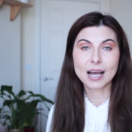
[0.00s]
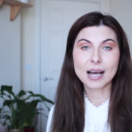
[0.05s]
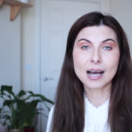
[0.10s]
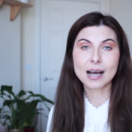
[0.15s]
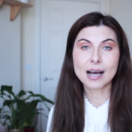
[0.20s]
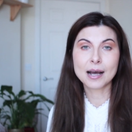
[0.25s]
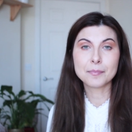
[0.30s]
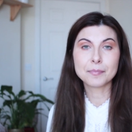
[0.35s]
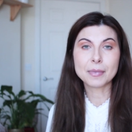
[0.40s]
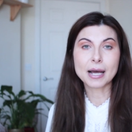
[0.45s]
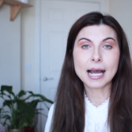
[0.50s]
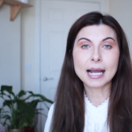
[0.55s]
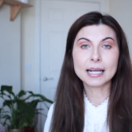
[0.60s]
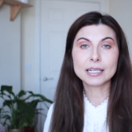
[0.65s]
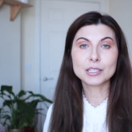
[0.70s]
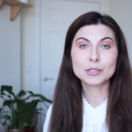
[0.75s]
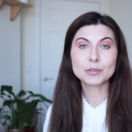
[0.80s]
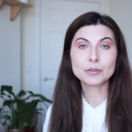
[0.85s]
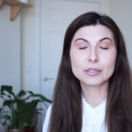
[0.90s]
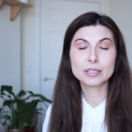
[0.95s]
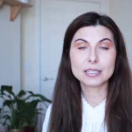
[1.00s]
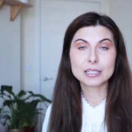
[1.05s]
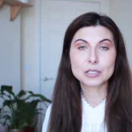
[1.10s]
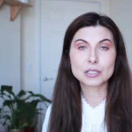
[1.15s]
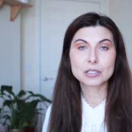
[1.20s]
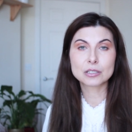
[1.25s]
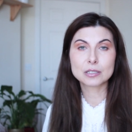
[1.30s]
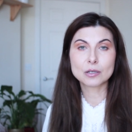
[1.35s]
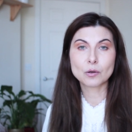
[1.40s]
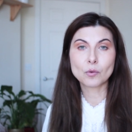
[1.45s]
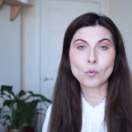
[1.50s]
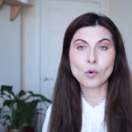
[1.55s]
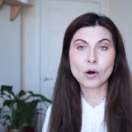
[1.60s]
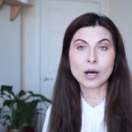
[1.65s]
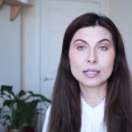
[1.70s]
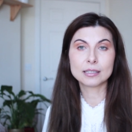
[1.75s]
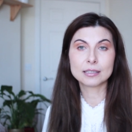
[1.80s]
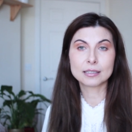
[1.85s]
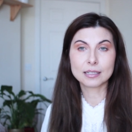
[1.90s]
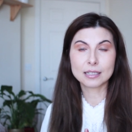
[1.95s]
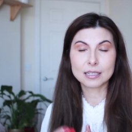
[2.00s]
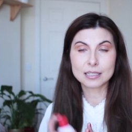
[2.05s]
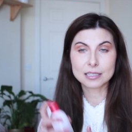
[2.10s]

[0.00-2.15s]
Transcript: Um, I know this one